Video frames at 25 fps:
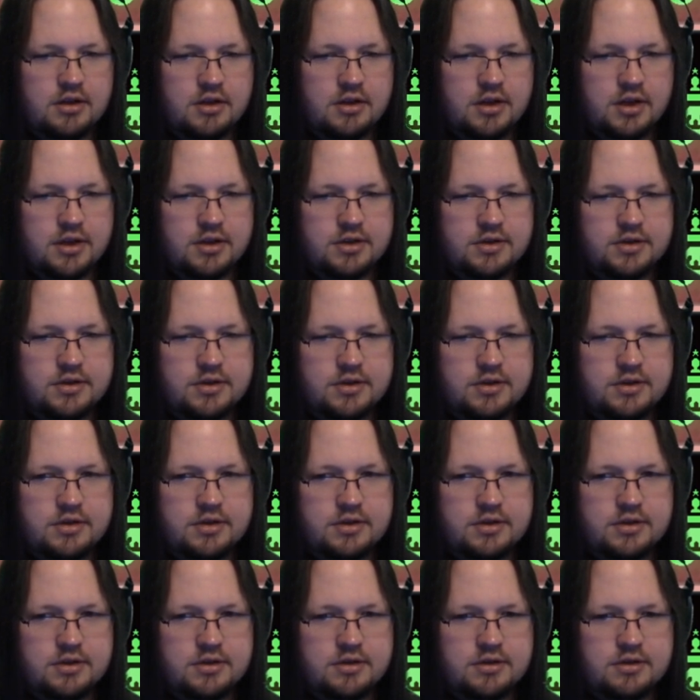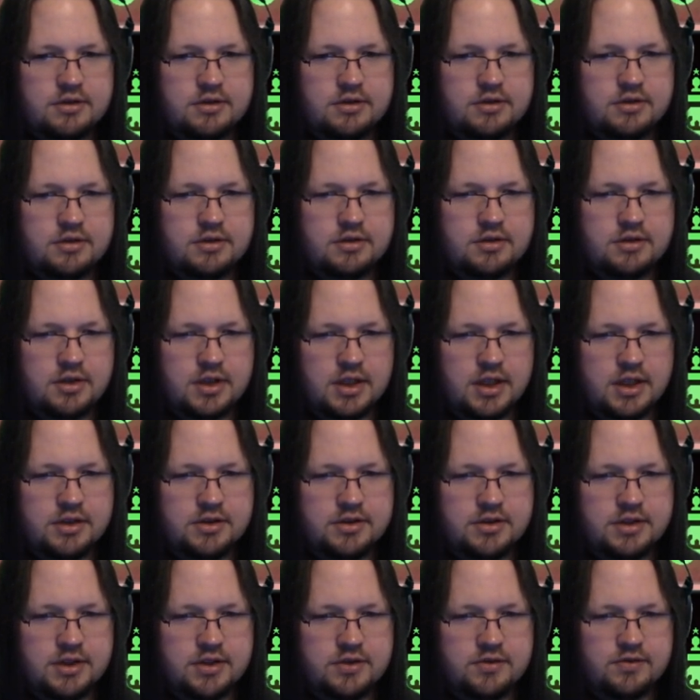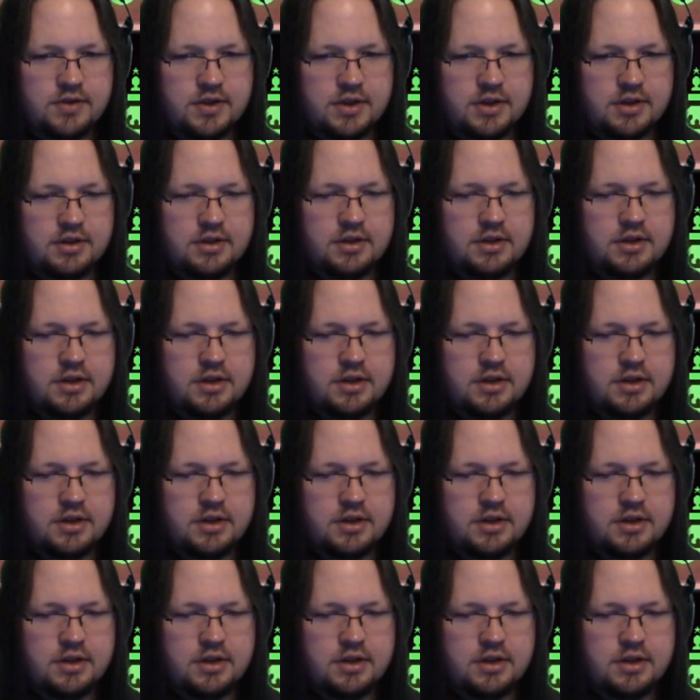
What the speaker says: Nice. I guess that's fine.